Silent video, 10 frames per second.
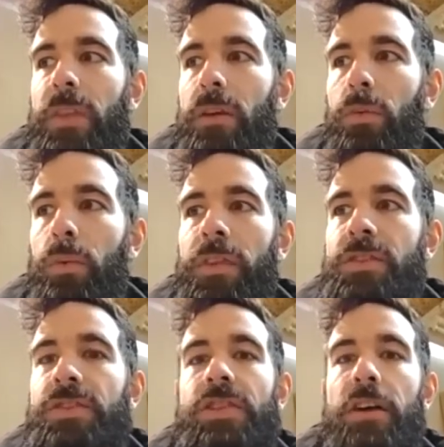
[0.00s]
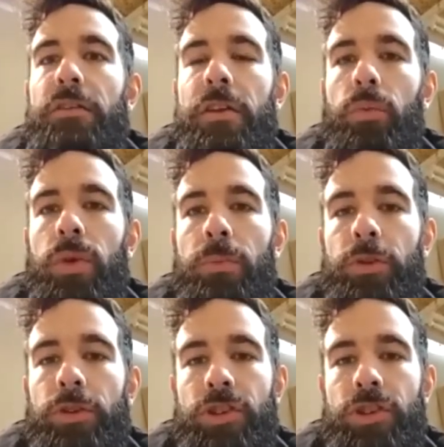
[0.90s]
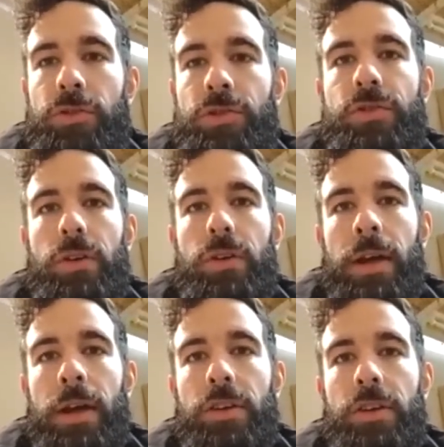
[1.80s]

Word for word: with the stuff that we produce and hmm.